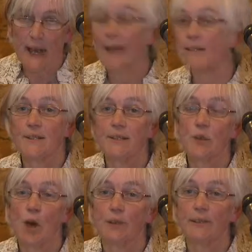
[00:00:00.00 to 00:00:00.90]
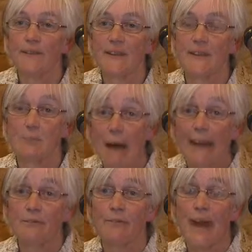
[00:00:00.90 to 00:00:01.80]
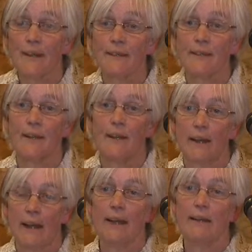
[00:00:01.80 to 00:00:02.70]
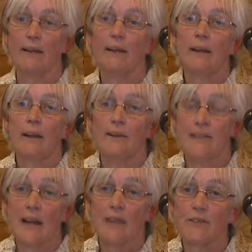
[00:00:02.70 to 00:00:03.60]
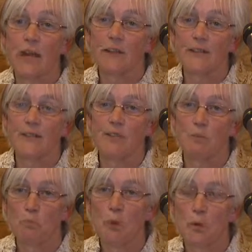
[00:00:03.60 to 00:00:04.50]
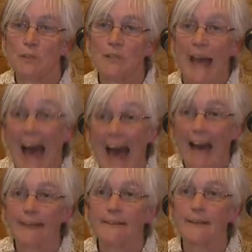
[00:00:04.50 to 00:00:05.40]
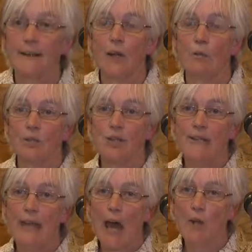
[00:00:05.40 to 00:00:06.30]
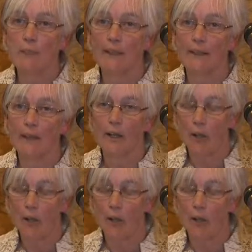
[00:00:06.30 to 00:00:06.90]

And in Scotland, this is manifest in the Self-Directed Support Act, which has now been in